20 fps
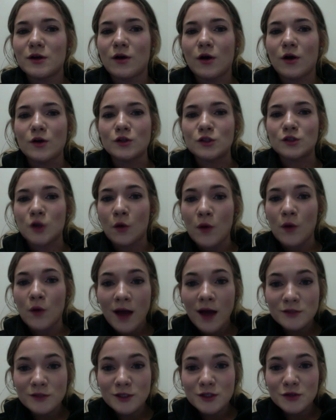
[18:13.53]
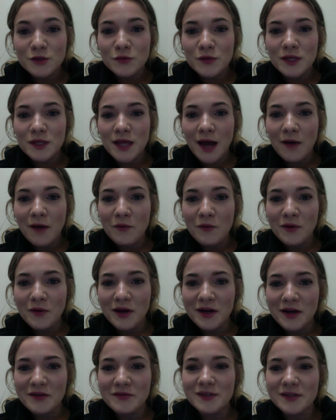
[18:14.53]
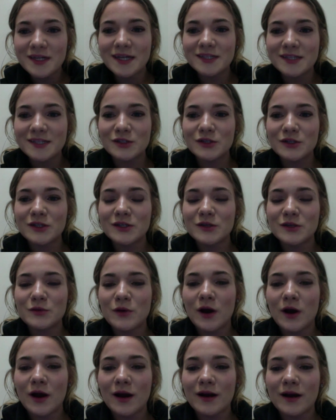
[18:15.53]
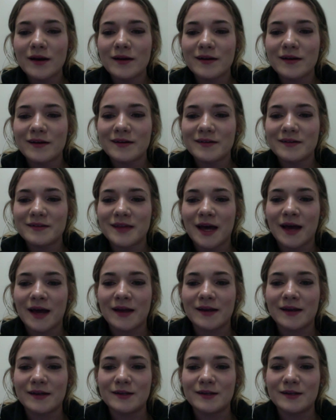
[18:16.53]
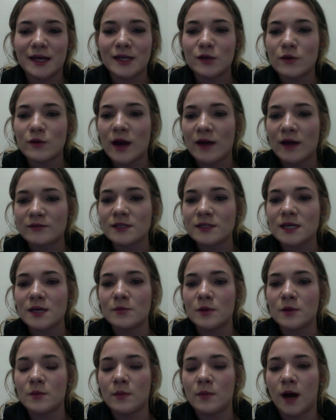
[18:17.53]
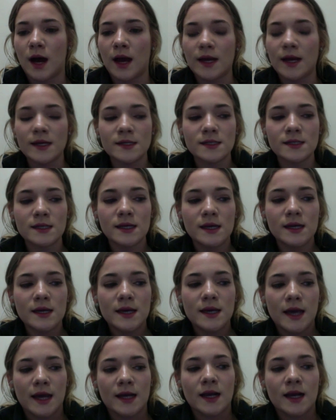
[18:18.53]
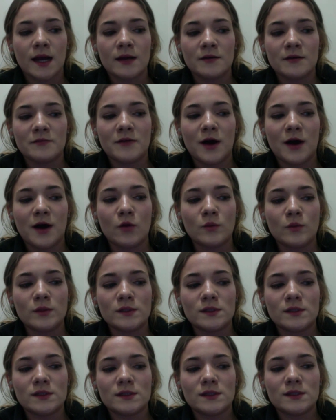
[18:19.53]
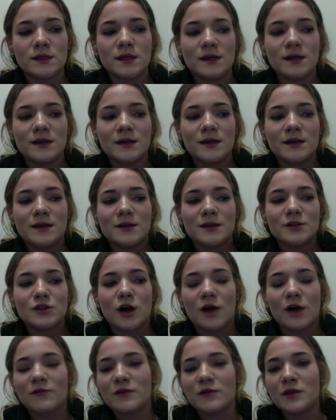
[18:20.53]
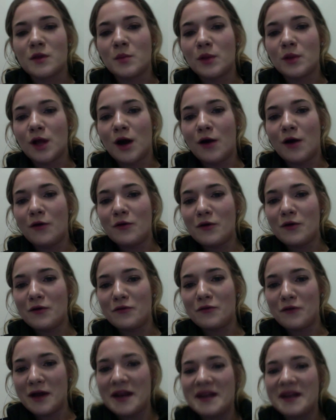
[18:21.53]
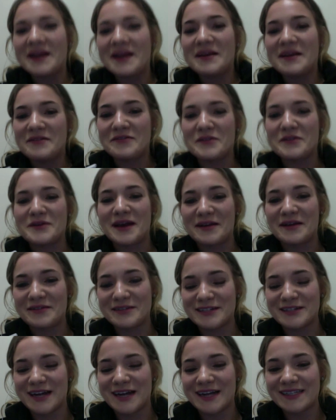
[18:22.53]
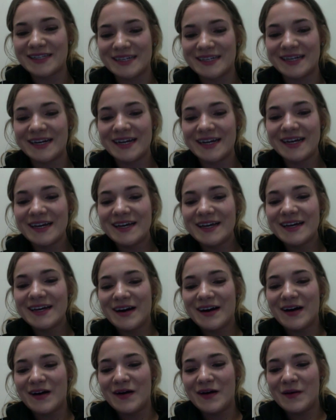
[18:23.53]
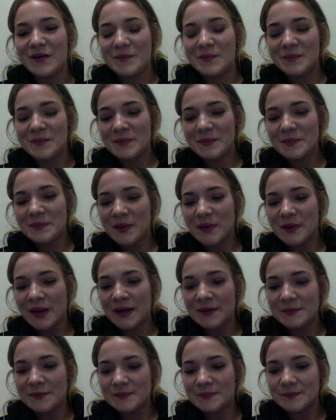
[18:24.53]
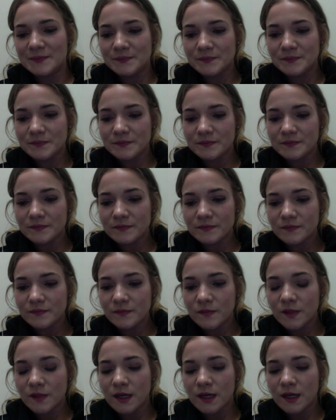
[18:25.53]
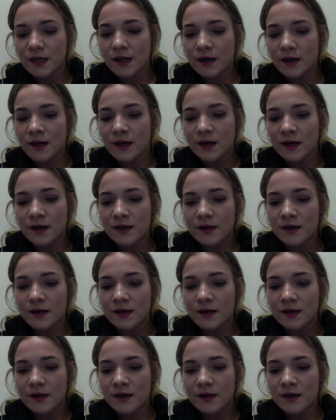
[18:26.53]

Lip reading: don't have to do with how good of a dancer that you are, that like you have to keep in mind, and kind of helps soften the blow of what if you get rejected. But uh,